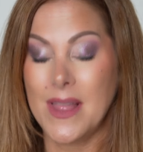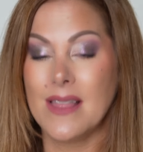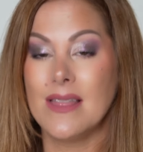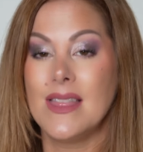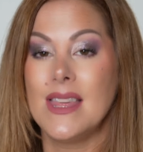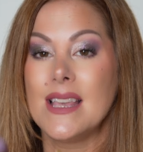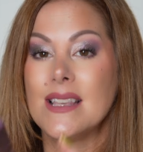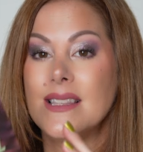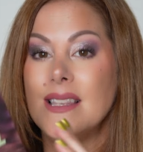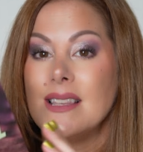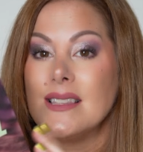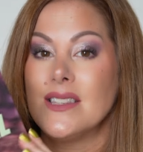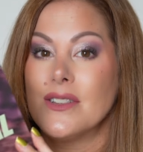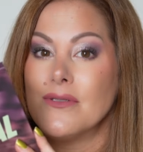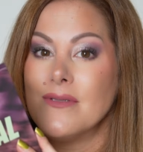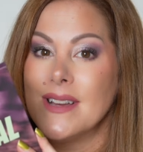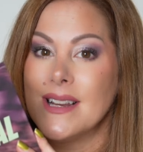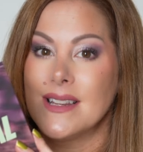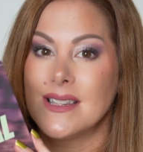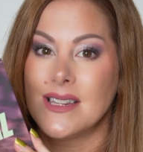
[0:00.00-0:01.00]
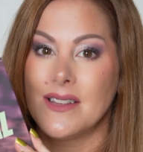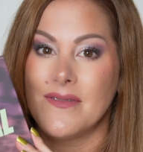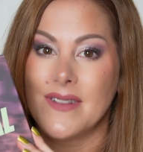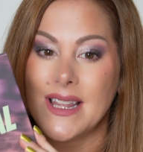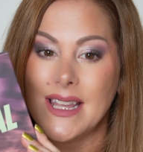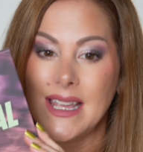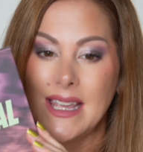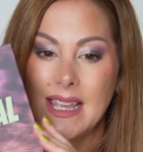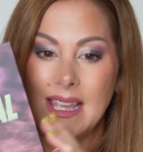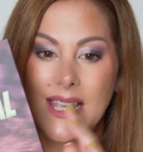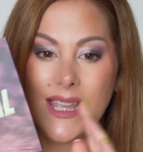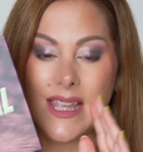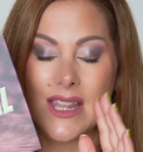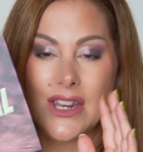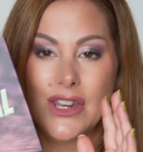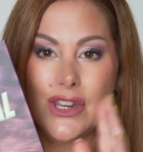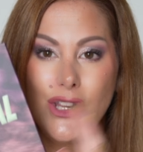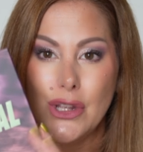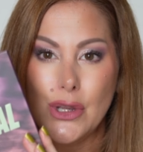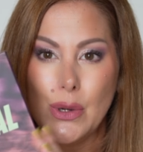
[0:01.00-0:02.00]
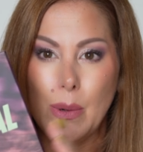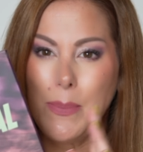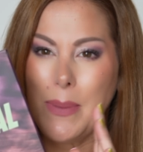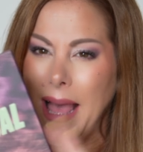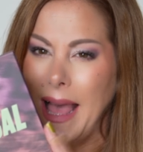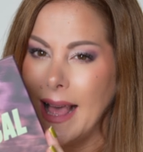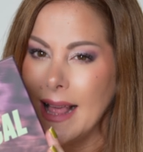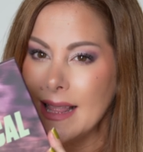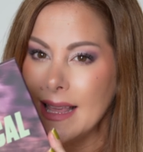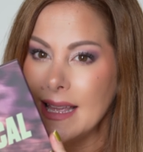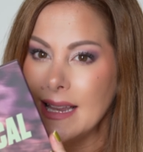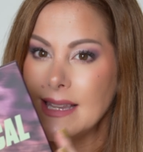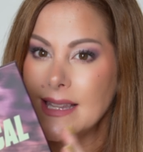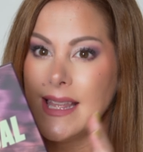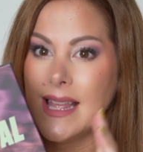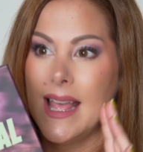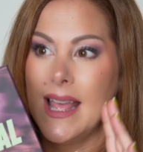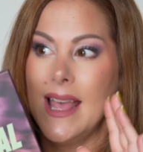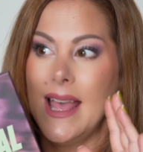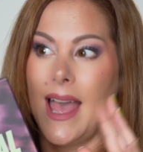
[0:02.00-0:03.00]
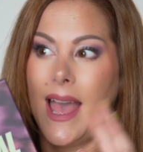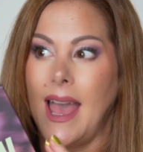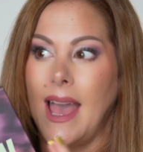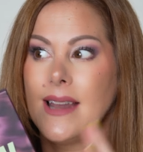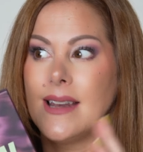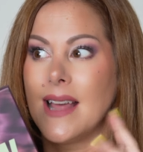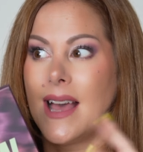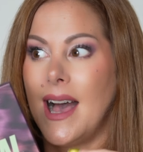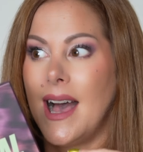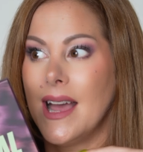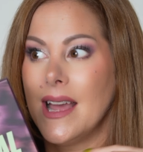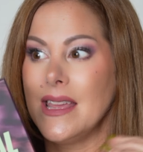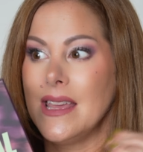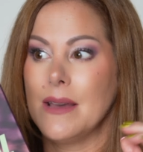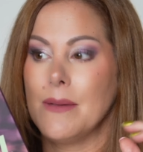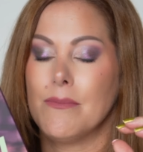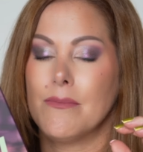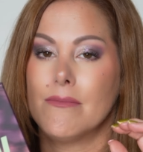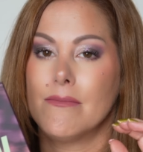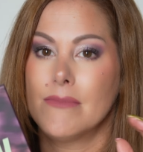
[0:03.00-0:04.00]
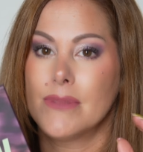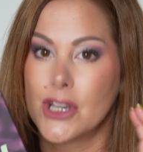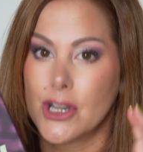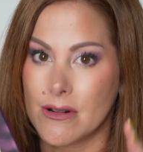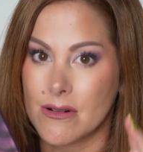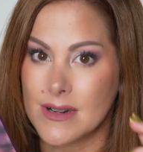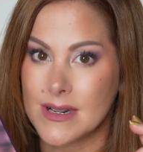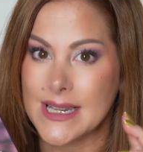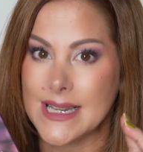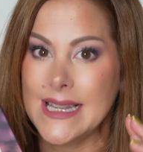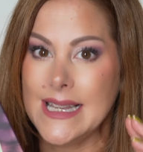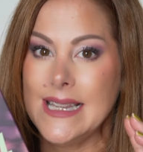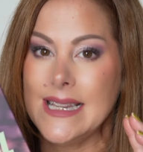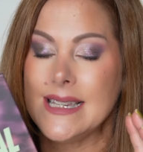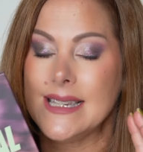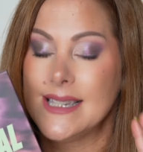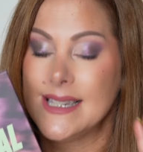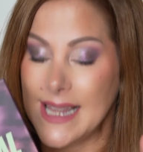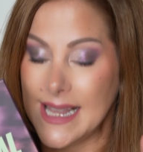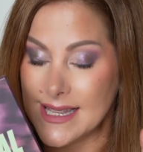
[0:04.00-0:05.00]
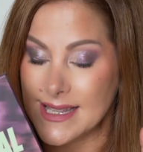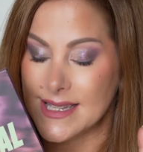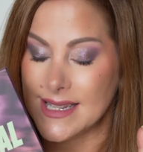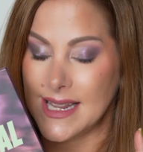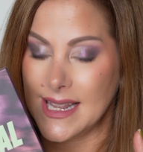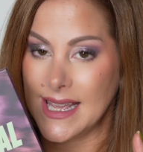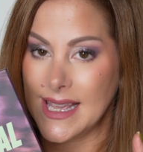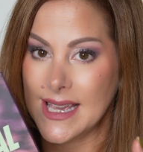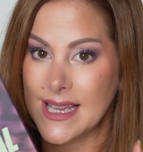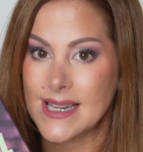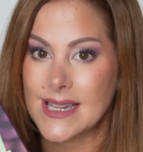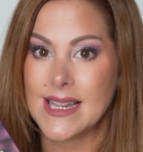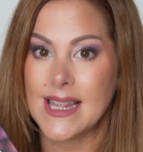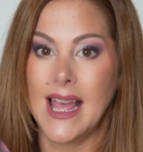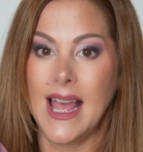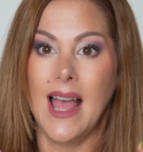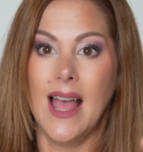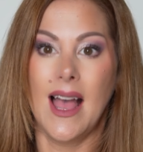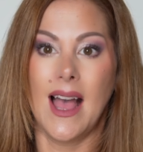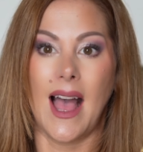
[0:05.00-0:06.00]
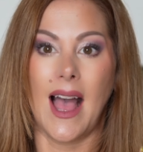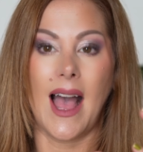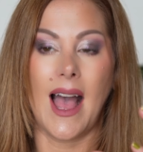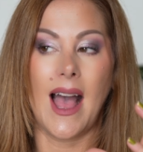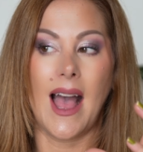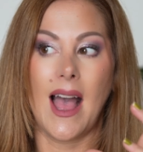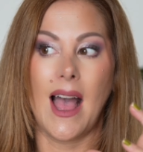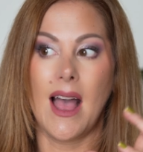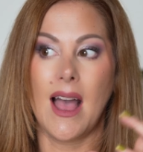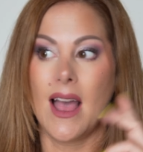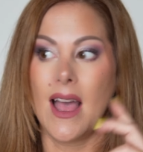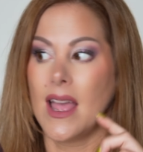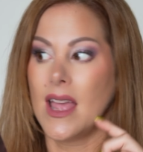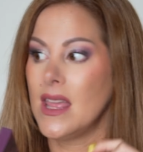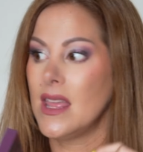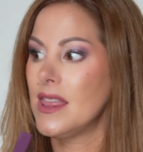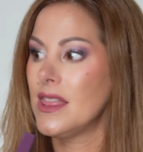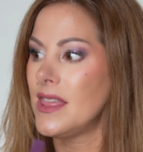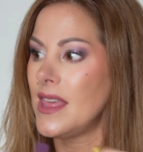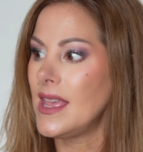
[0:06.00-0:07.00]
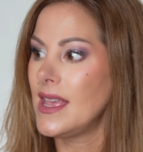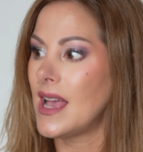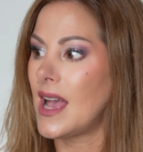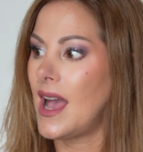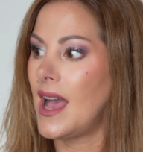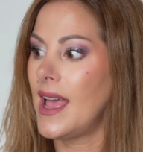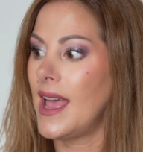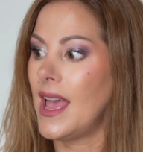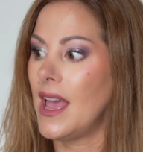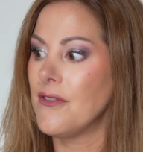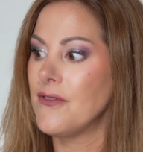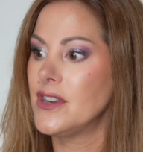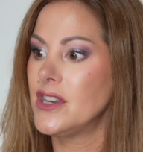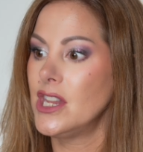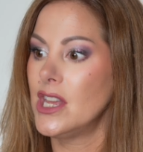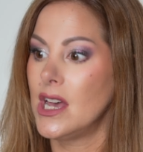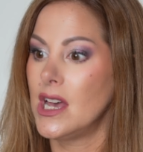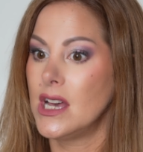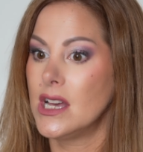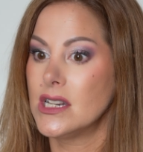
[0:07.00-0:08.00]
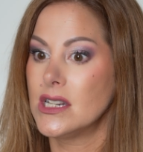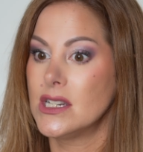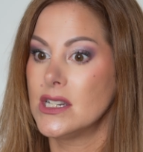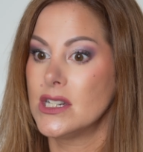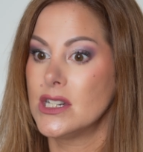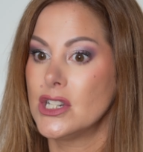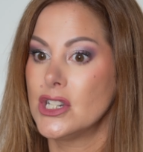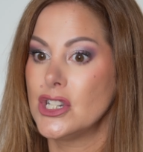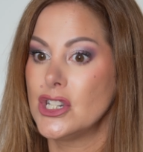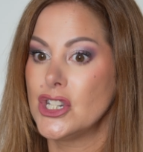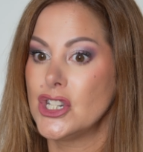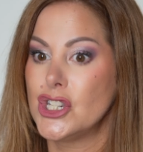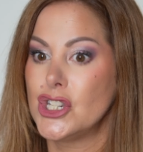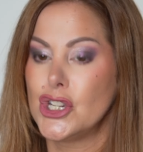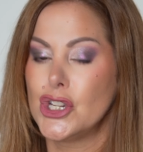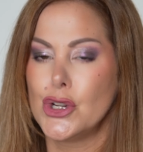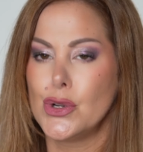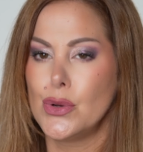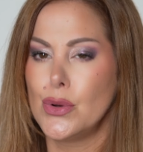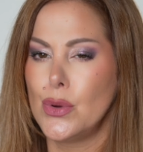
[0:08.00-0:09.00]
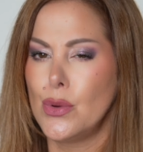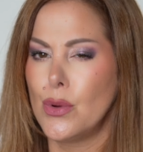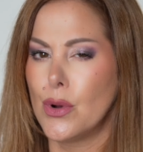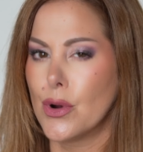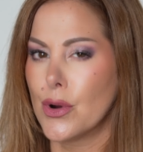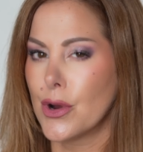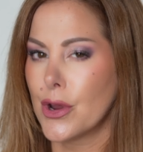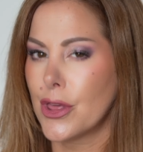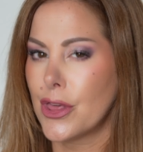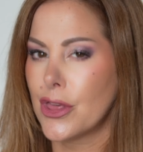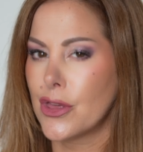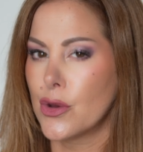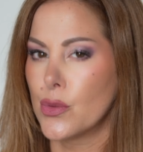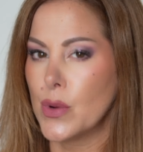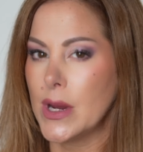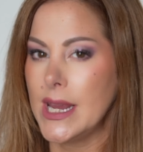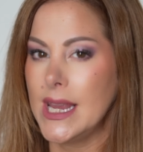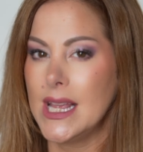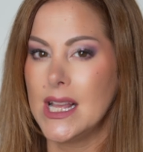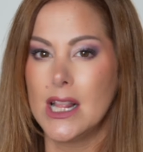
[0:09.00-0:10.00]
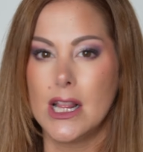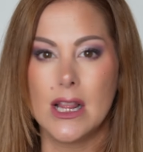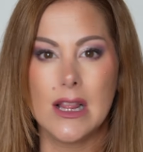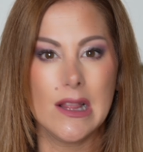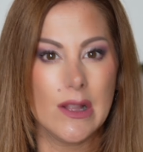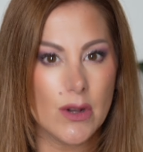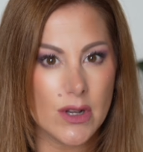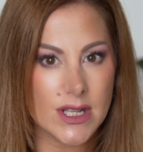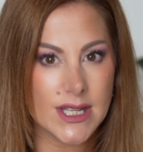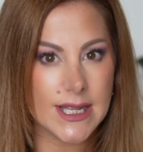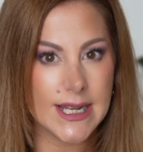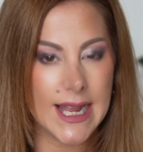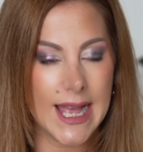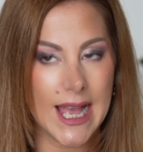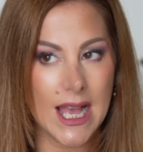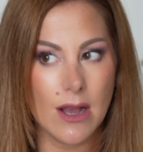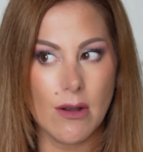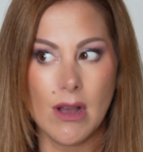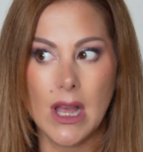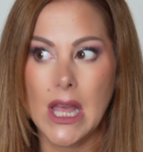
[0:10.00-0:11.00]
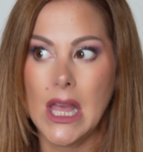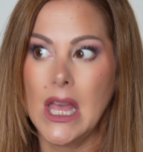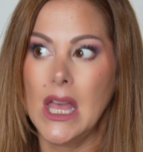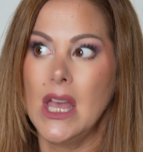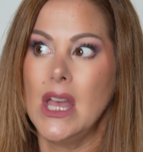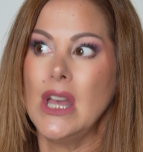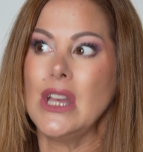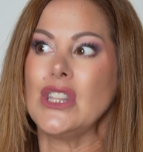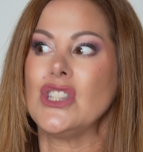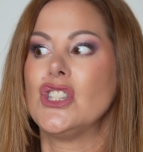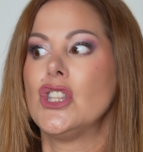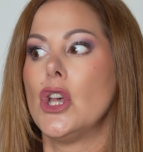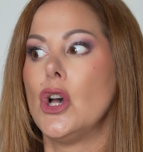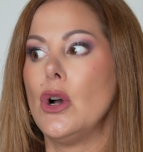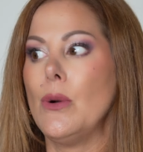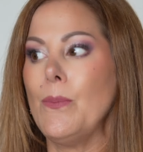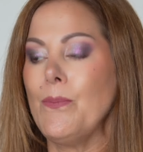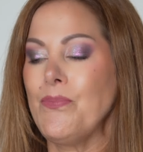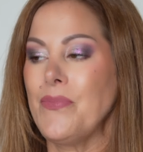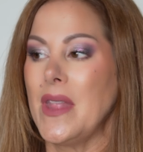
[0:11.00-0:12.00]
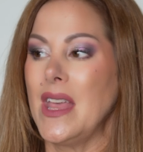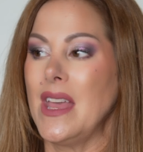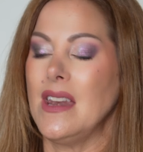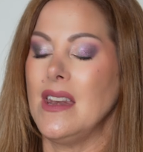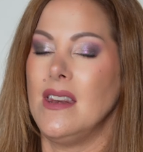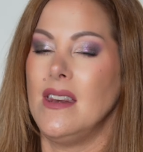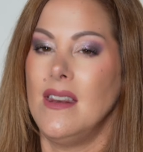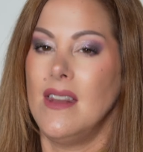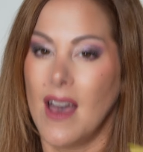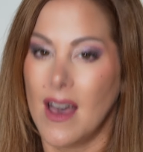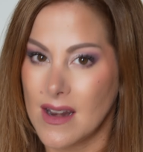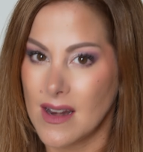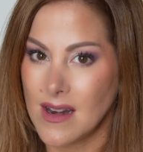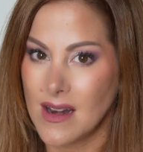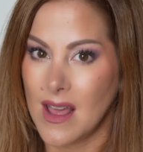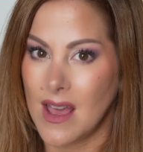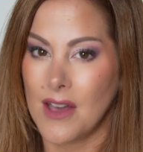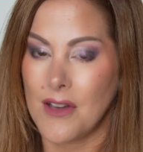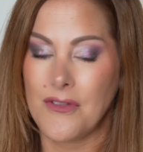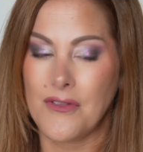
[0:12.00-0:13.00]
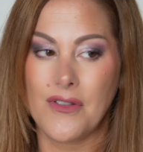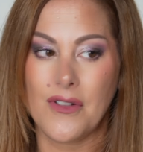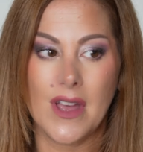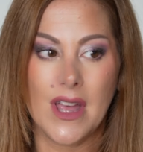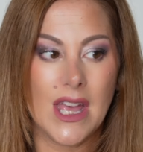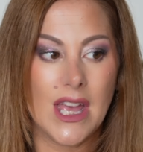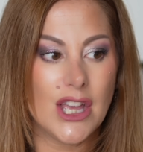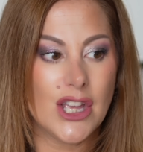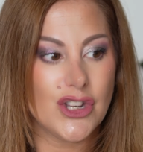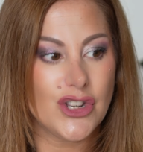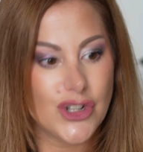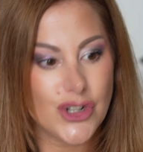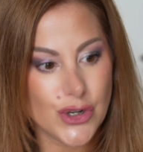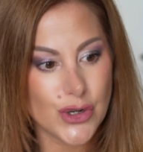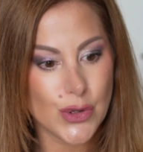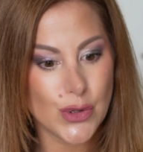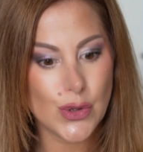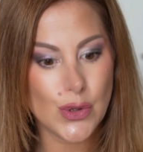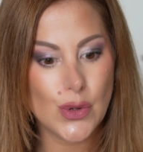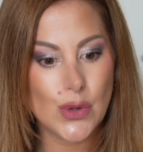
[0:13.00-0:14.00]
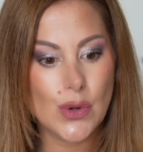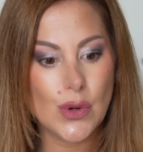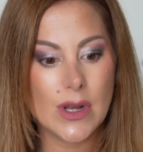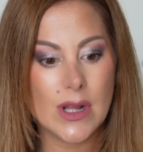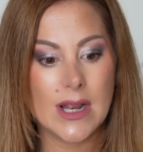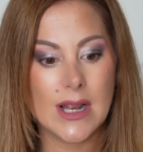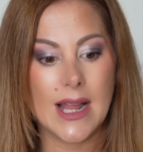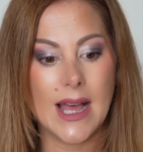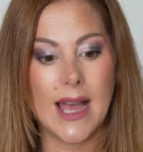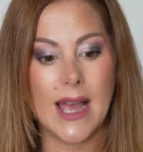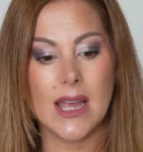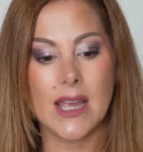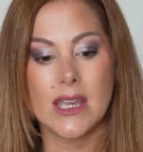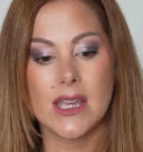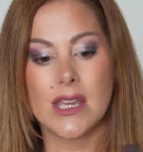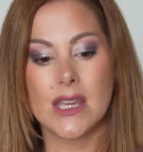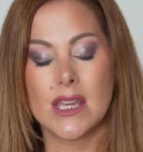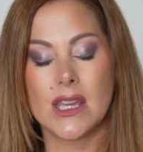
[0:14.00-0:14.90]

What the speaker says: This is a relatively new palette and I am currently testing it. I think I have done 2 or 3 looks now, so not enough to like